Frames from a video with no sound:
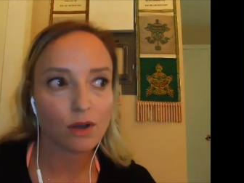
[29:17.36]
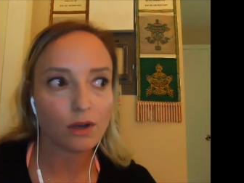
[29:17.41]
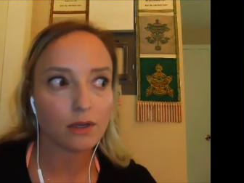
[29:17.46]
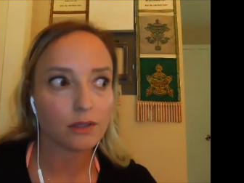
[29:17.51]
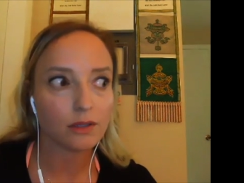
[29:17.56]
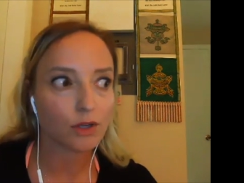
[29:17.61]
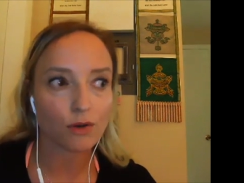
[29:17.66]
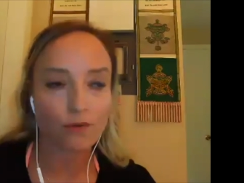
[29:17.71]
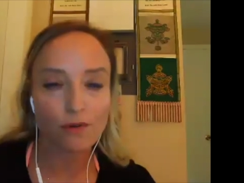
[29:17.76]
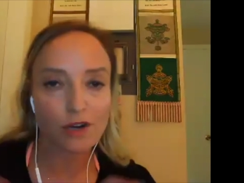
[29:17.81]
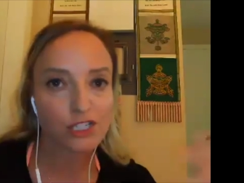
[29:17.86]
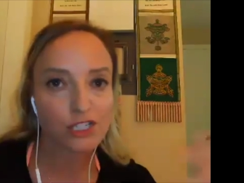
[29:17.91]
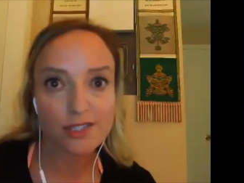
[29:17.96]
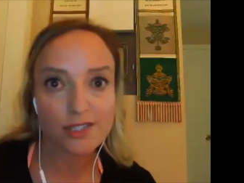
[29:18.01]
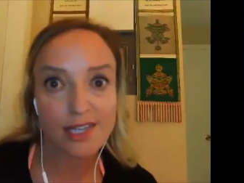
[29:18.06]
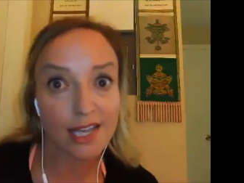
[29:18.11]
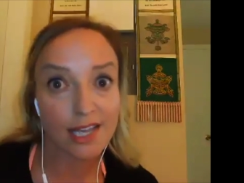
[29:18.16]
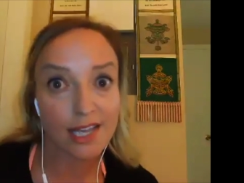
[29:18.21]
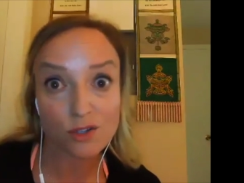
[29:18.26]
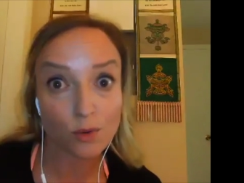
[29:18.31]

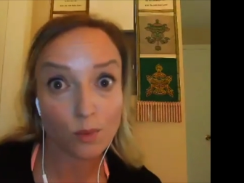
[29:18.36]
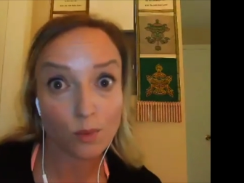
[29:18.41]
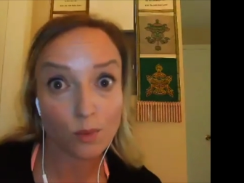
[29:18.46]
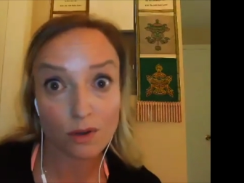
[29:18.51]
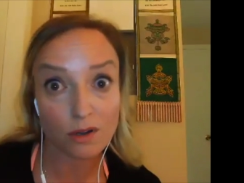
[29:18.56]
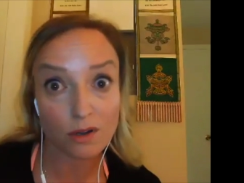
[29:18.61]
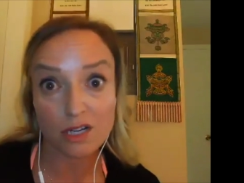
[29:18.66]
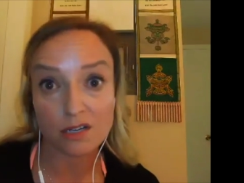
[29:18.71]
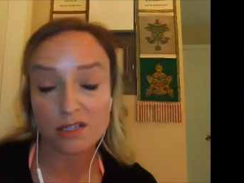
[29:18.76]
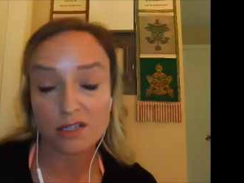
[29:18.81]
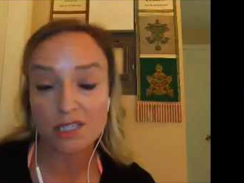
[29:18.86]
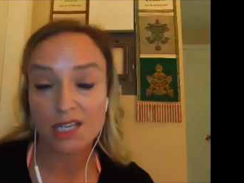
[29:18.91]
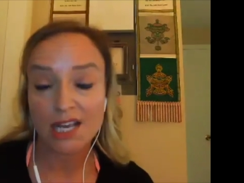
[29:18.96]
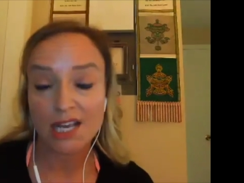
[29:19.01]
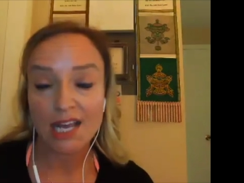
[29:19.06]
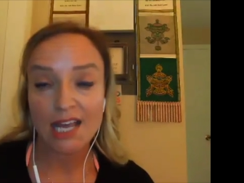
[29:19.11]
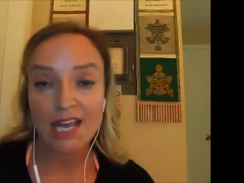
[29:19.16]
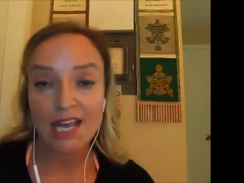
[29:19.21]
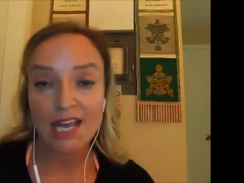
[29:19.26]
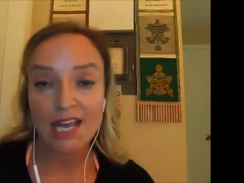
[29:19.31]
Courageous Cancer Warriors.
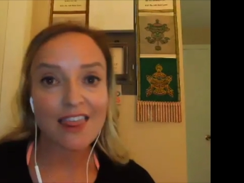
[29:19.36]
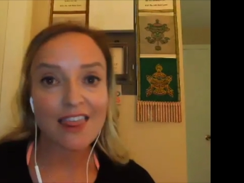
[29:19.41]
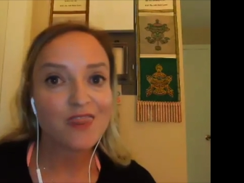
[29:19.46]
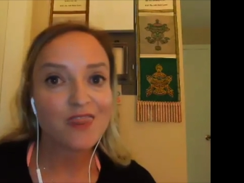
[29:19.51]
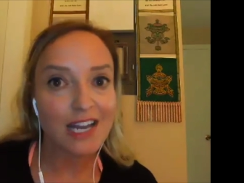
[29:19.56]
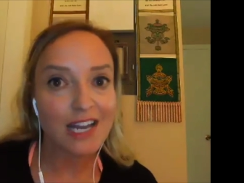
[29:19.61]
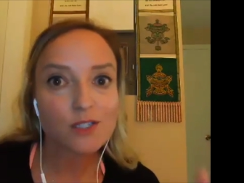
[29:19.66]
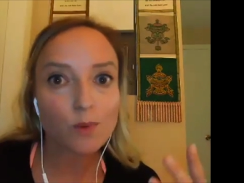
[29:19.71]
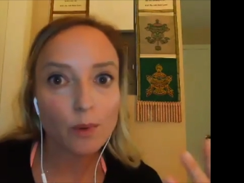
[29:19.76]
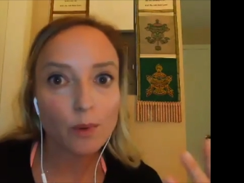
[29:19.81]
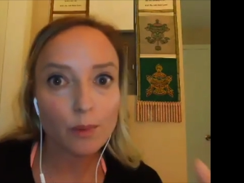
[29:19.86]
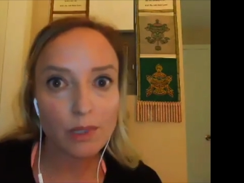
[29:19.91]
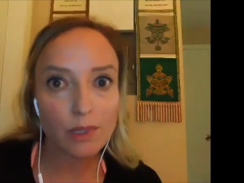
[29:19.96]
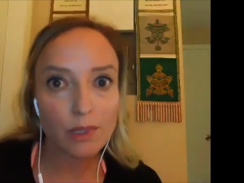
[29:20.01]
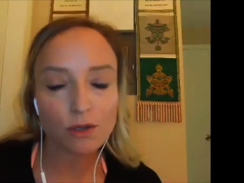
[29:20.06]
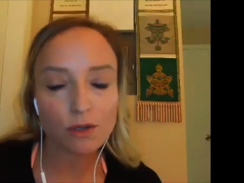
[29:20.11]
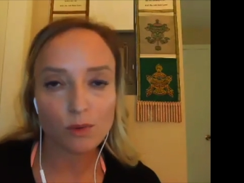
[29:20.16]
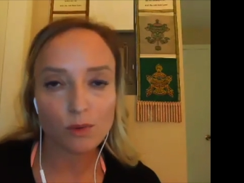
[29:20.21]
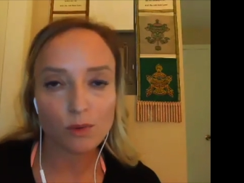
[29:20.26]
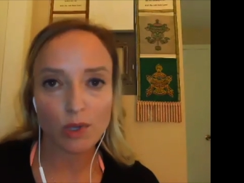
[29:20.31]
And that's what we do.